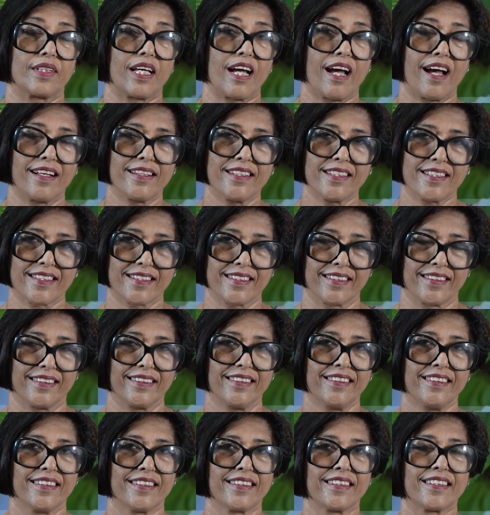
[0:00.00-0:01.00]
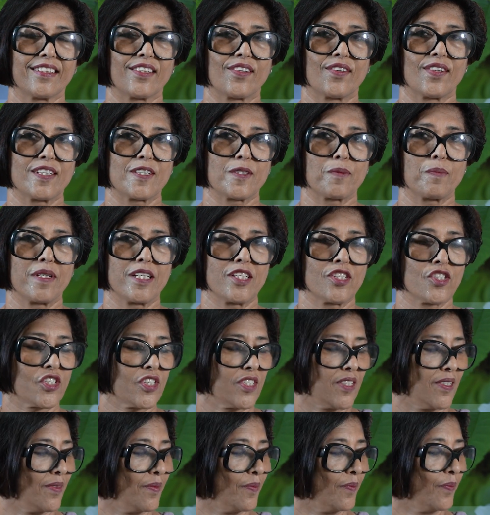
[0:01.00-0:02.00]
Answer,
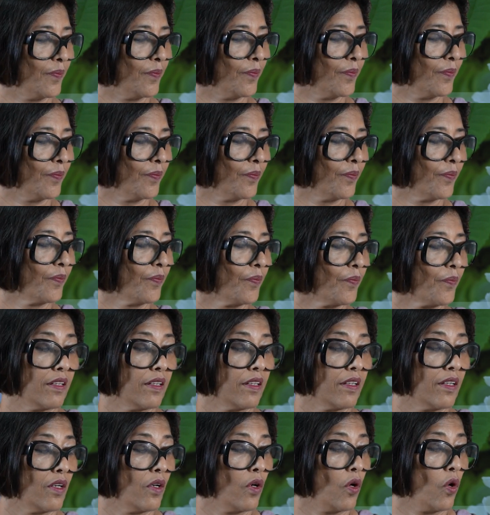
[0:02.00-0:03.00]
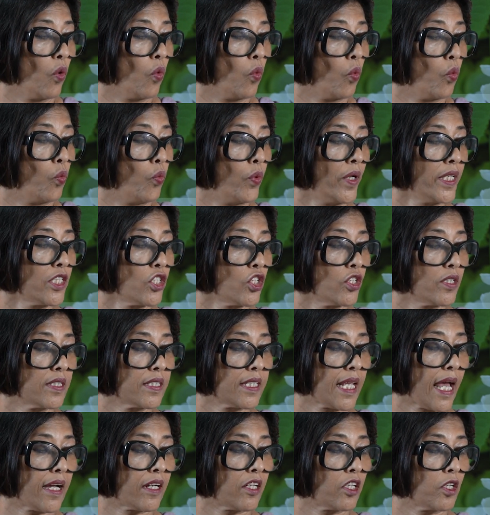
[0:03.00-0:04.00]
Chrismation. Which
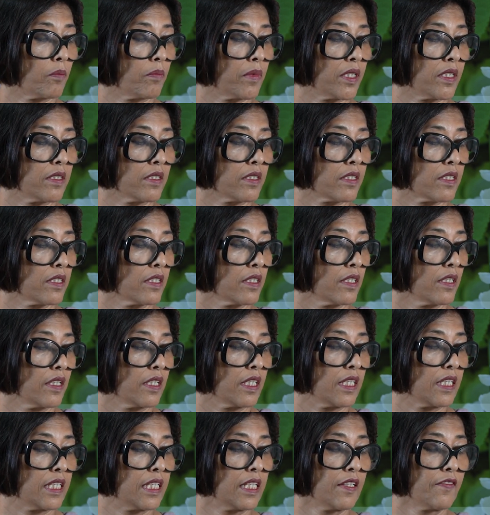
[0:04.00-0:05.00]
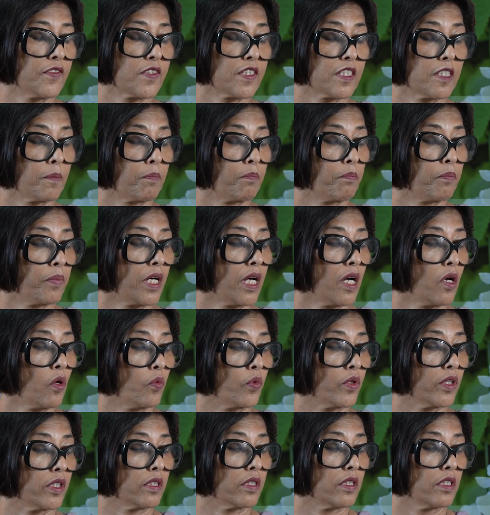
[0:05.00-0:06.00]
sacrament gives the
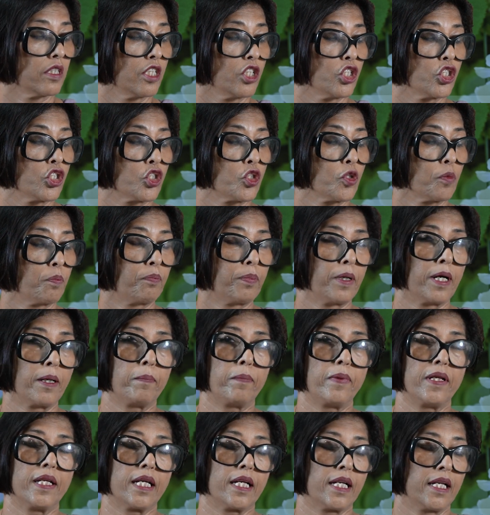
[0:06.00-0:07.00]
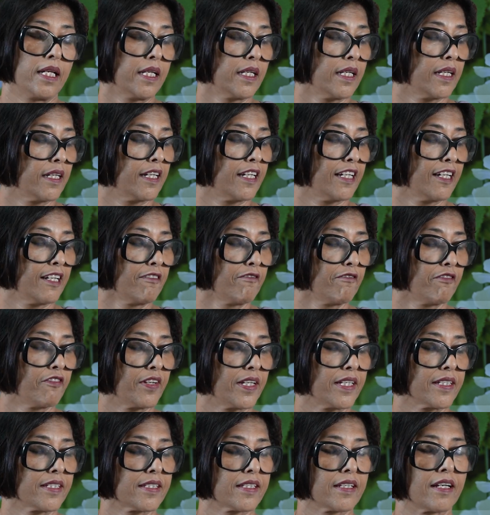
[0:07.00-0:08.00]
power to publicly
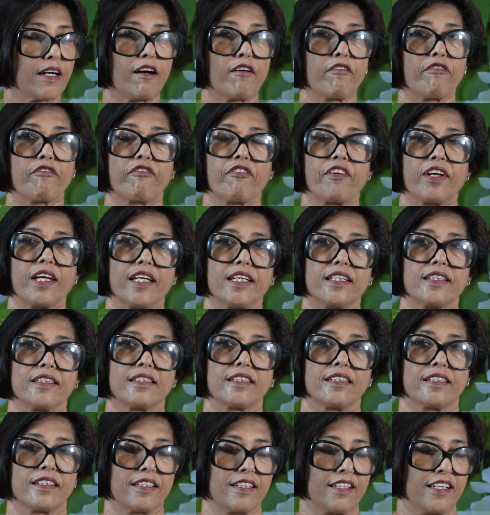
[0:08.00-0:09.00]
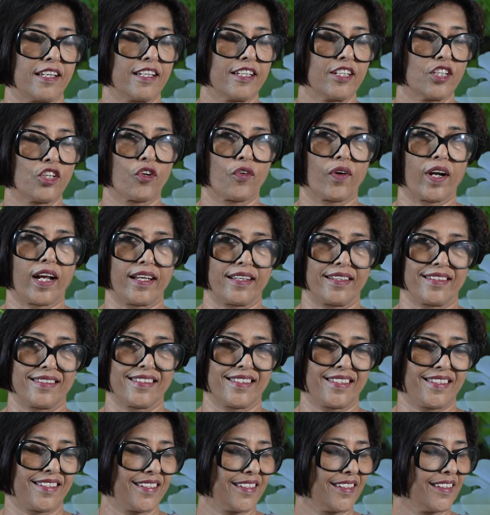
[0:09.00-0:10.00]
confess our faith in
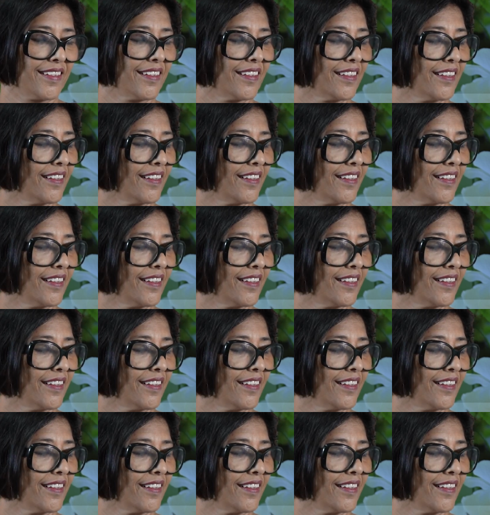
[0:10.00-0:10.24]
Christ?